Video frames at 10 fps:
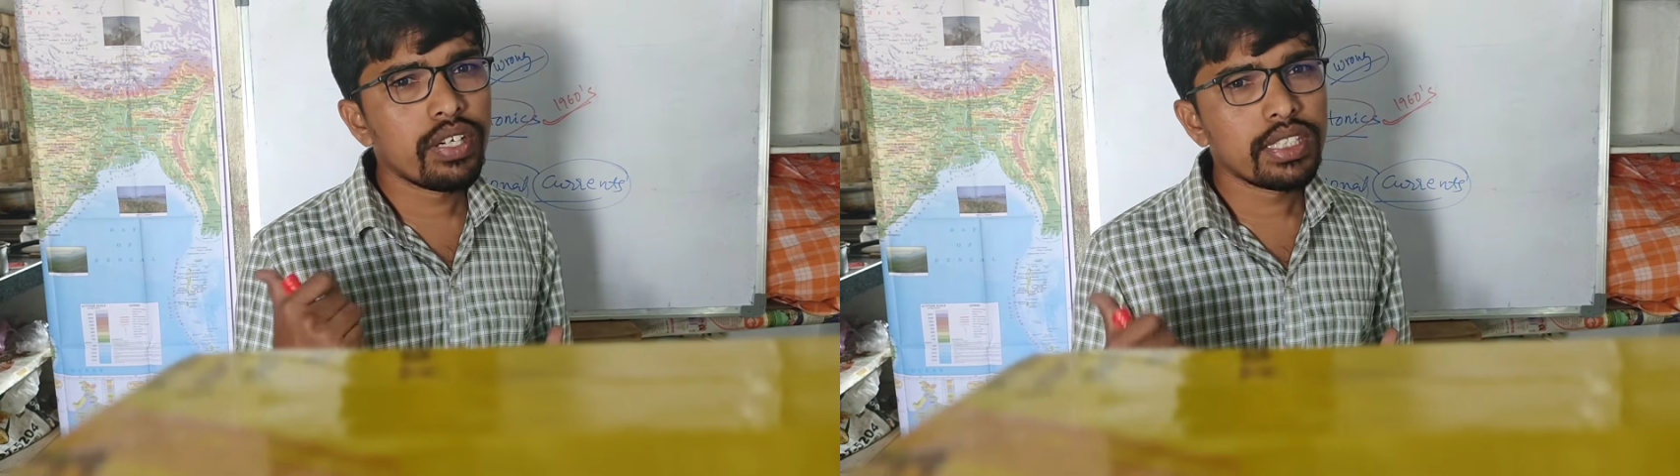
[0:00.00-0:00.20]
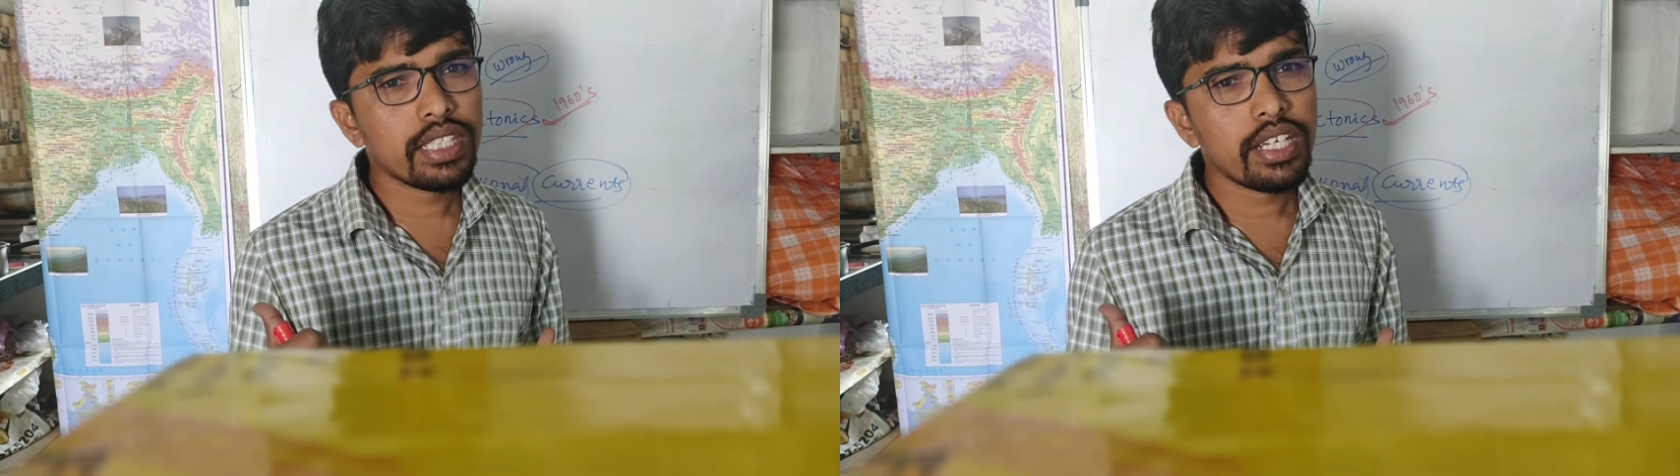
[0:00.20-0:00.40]

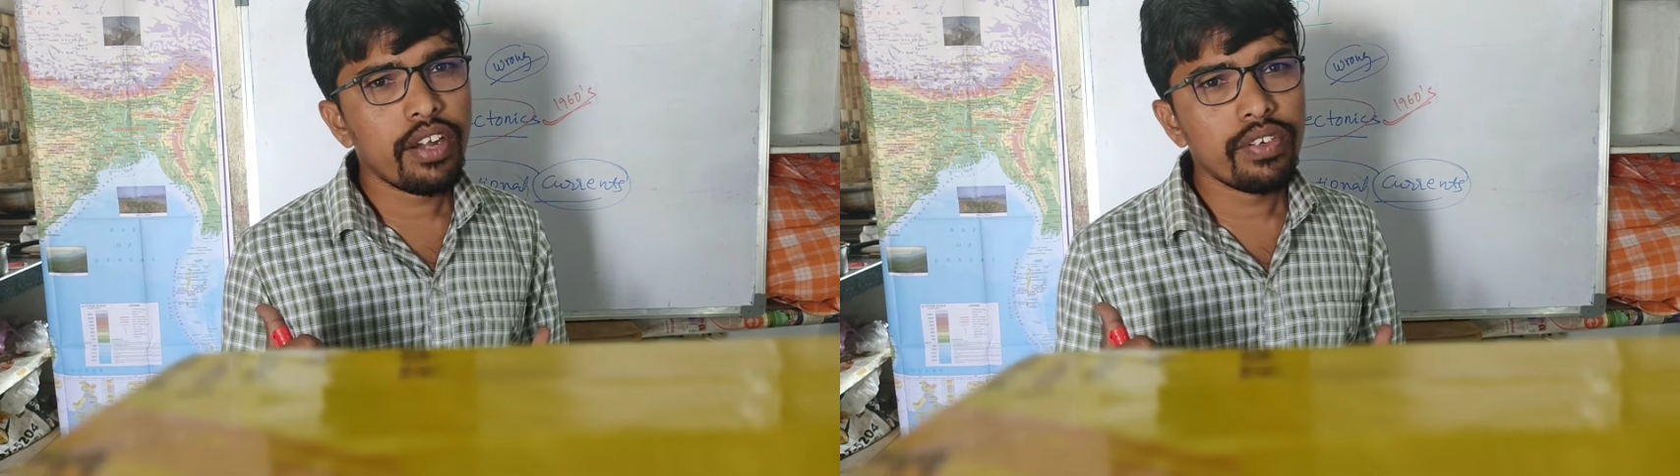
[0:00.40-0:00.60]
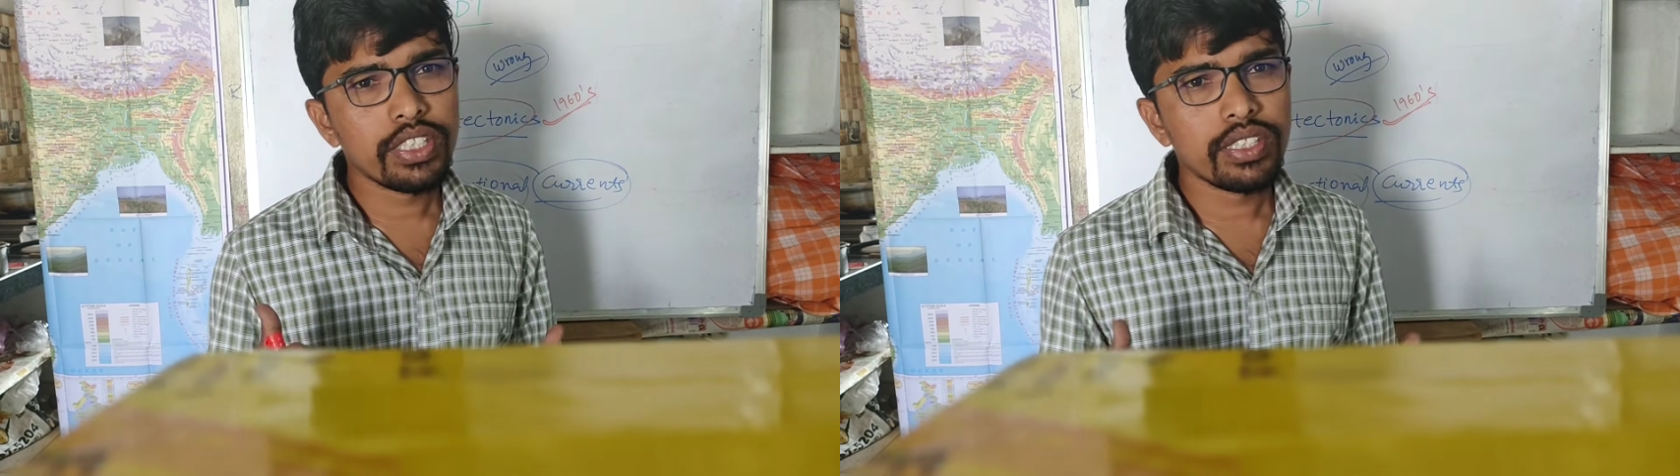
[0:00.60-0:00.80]
one is the
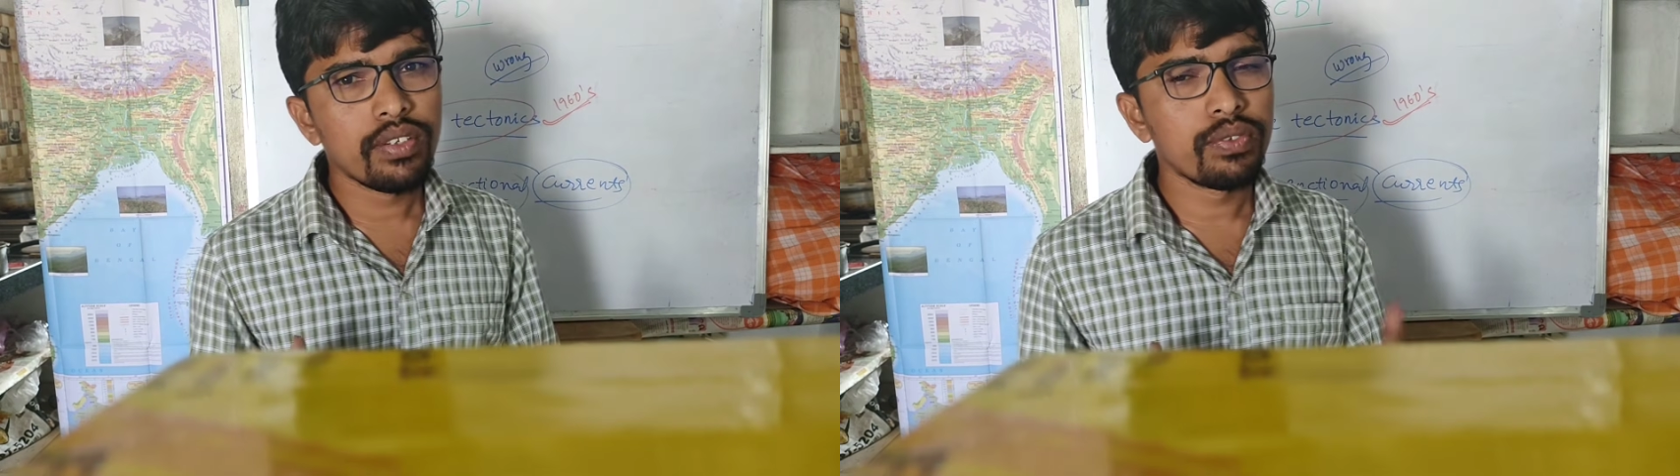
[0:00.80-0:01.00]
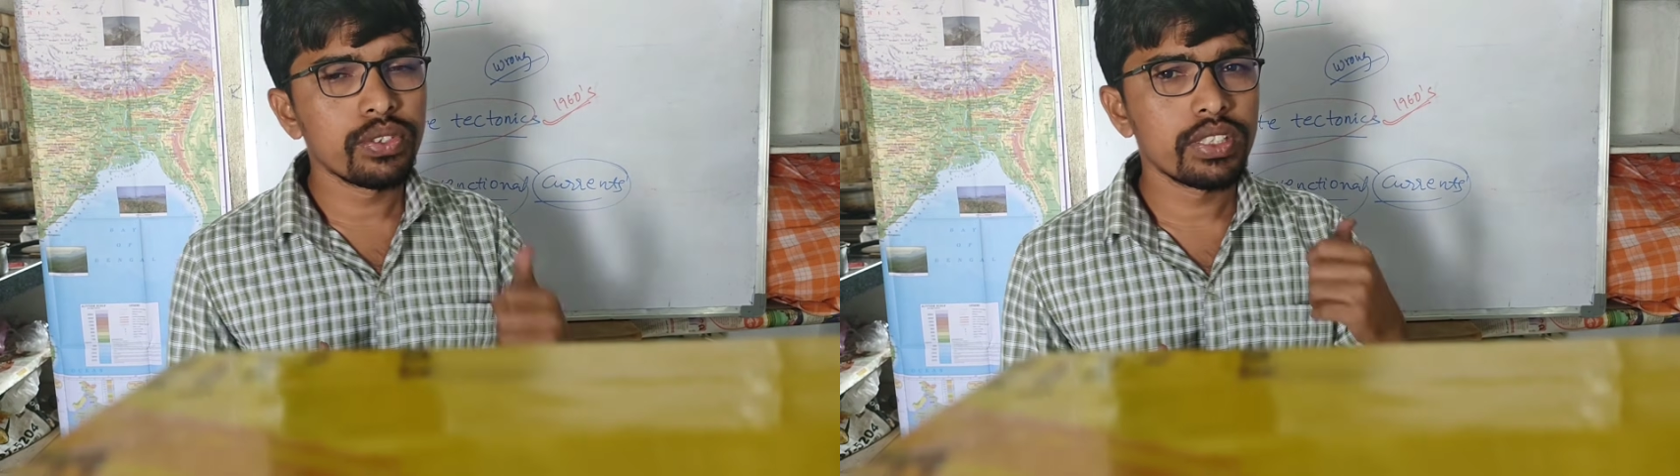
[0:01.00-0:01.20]

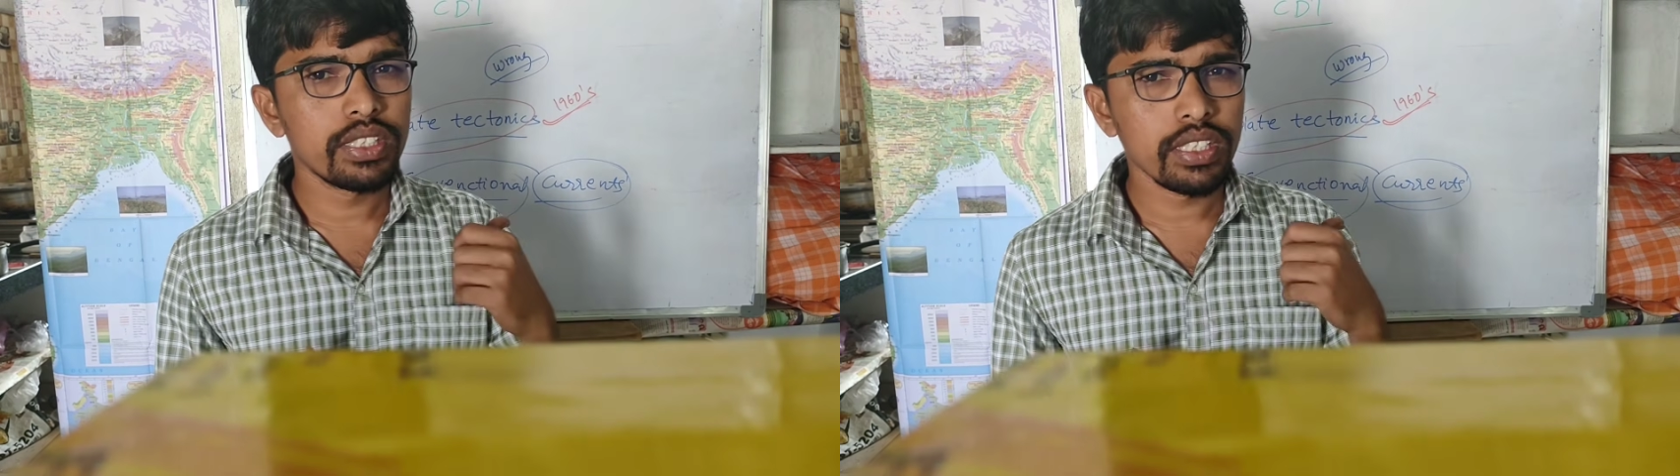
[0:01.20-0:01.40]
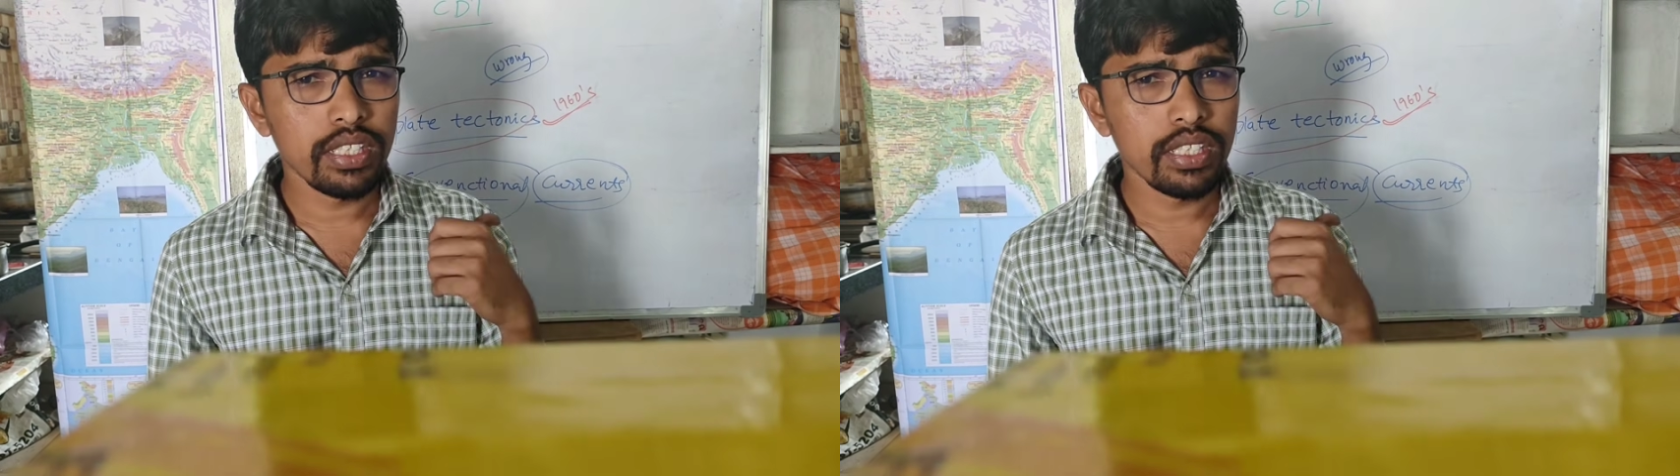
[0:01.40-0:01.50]
gravitational force.